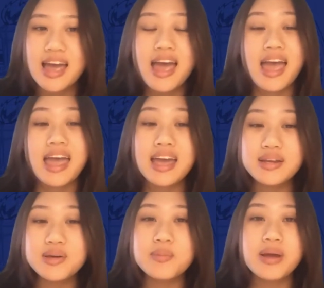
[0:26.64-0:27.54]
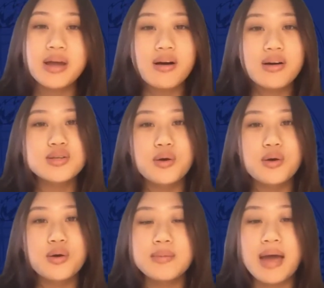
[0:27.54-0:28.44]
And you may also know
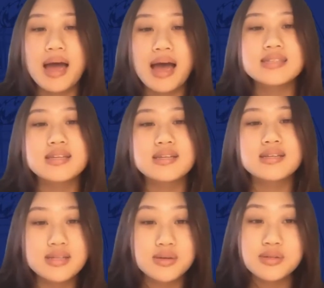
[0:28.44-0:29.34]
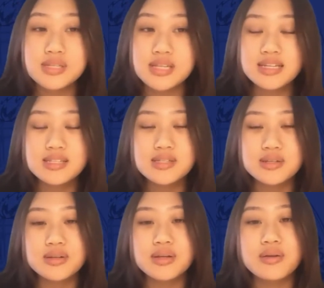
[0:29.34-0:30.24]
him as the Associated
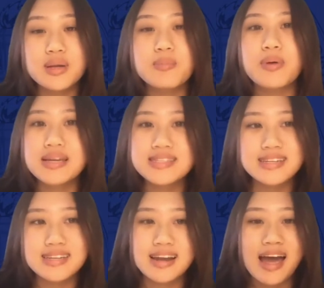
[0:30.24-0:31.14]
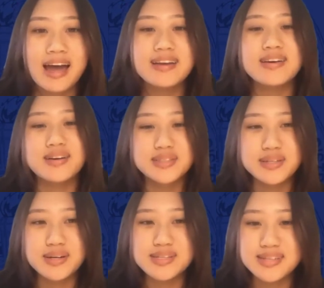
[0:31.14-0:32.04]
Student Union President at Contra
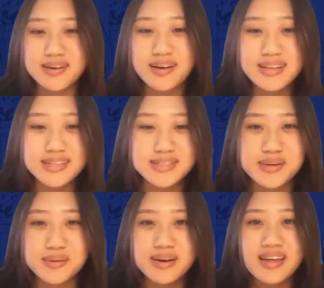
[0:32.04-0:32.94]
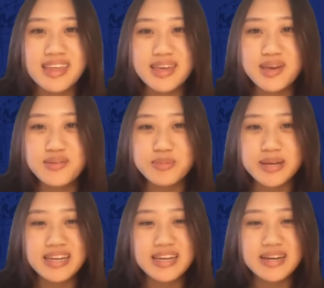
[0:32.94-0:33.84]
Costa College. So thank you for being
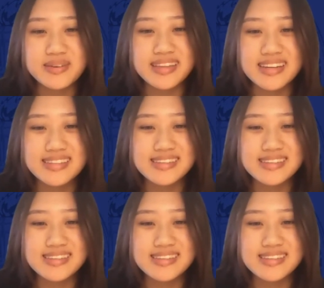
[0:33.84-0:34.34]
here with us.